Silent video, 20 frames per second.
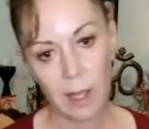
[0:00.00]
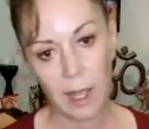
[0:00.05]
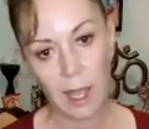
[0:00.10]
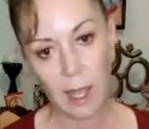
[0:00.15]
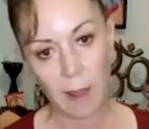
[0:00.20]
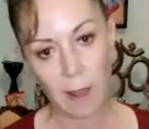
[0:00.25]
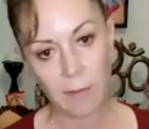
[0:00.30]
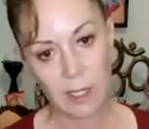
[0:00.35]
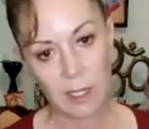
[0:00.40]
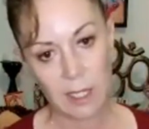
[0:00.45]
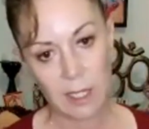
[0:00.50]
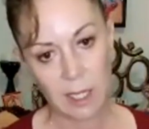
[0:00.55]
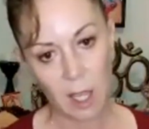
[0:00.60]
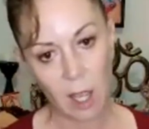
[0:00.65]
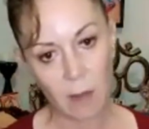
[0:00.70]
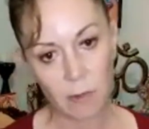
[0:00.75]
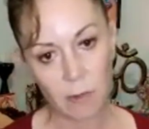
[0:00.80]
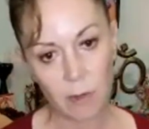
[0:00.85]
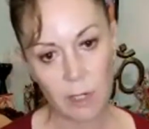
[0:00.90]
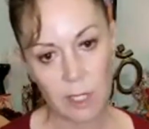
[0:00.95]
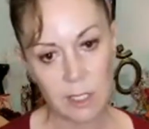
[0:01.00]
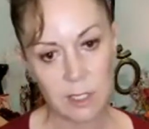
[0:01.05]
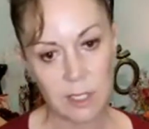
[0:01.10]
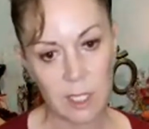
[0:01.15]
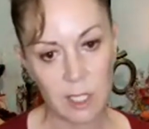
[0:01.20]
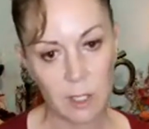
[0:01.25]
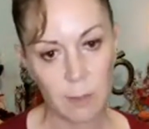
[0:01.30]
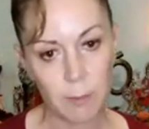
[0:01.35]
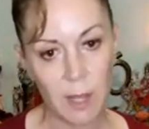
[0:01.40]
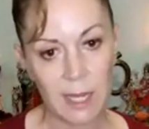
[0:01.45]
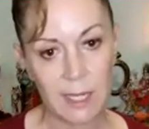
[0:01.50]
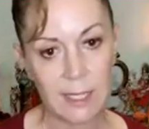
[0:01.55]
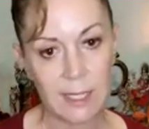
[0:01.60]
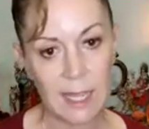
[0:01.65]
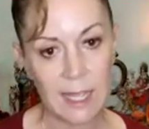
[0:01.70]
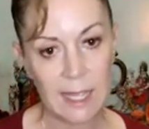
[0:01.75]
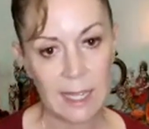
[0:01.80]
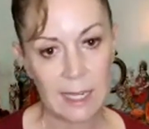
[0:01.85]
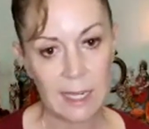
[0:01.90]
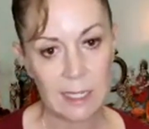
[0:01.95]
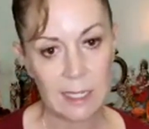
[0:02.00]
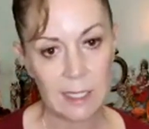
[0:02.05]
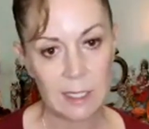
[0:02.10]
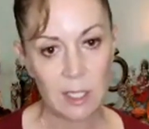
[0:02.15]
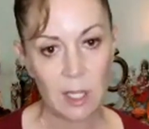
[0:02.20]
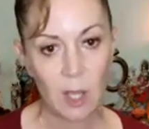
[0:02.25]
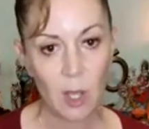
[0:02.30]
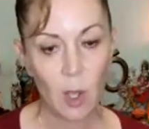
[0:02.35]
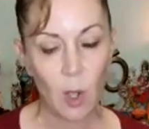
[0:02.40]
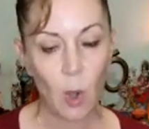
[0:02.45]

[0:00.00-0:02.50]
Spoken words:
have any coverings that you may need,